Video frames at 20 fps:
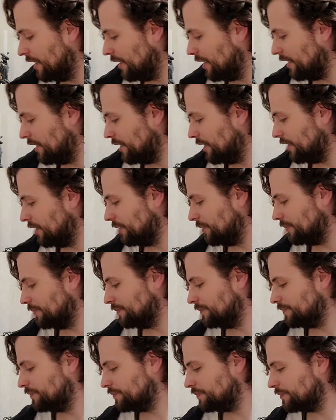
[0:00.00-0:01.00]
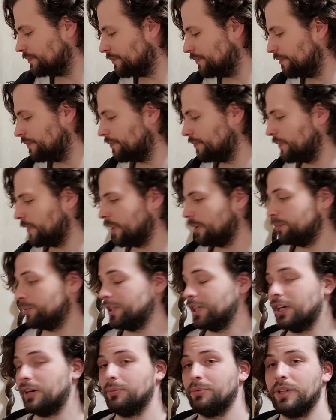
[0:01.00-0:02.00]

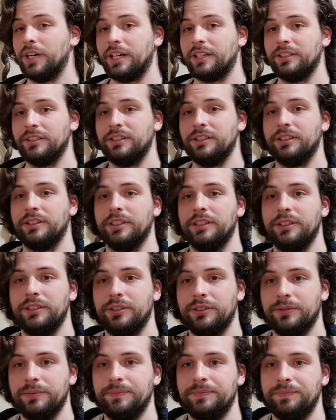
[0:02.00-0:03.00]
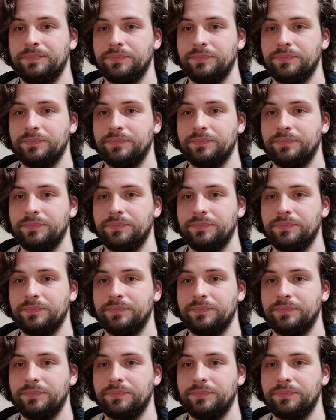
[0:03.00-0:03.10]
But yeah, I'm practicing this.